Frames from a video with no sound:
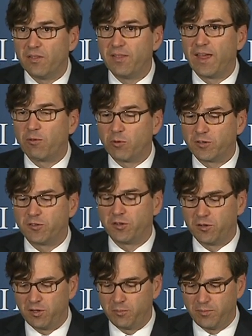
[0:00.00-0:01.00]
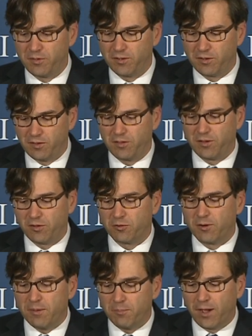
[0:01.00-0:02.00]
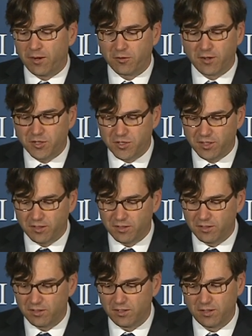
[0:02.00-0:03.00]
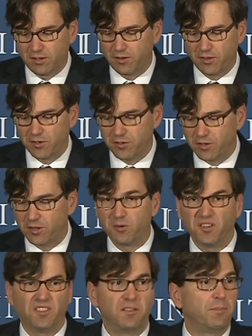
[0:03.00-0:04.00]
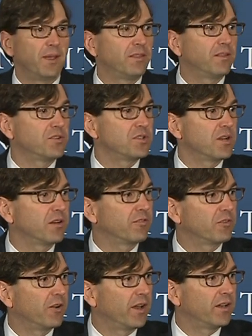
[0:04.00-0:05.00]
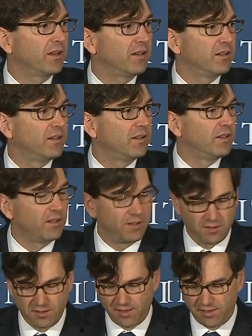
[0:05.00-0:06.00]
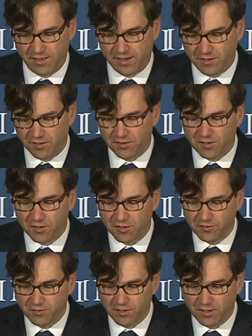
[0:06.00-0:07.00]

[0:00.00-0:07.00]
that were termed the Great Moderation, though you can always debate the share of credit that they deserve.